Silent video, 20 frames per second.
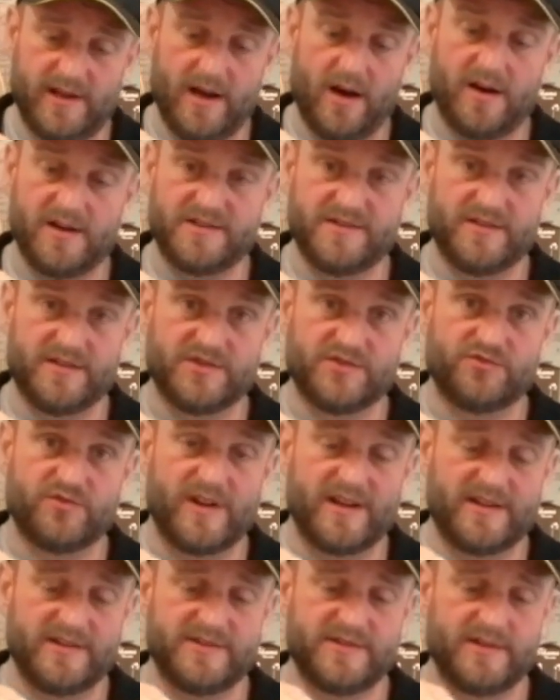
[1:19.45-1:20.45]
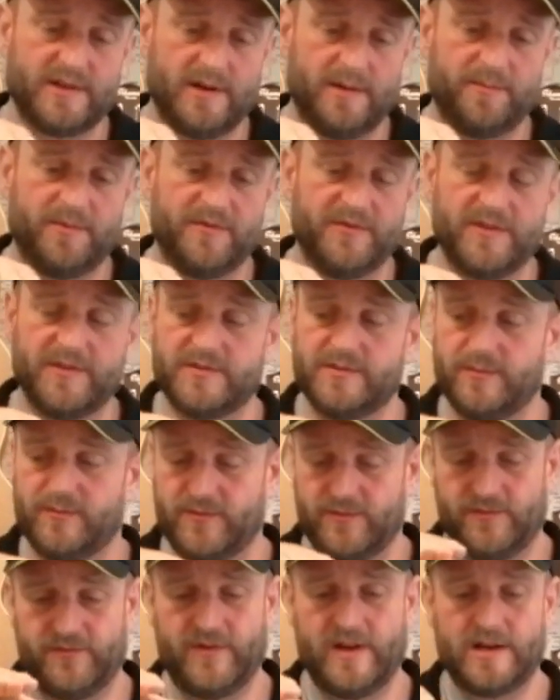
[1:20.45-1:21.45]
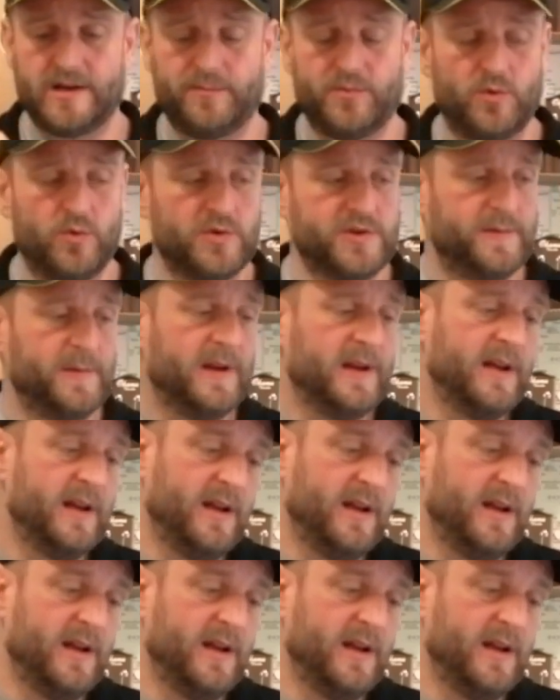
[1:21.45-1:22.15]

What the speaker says: the height of the strings above the fingerboard,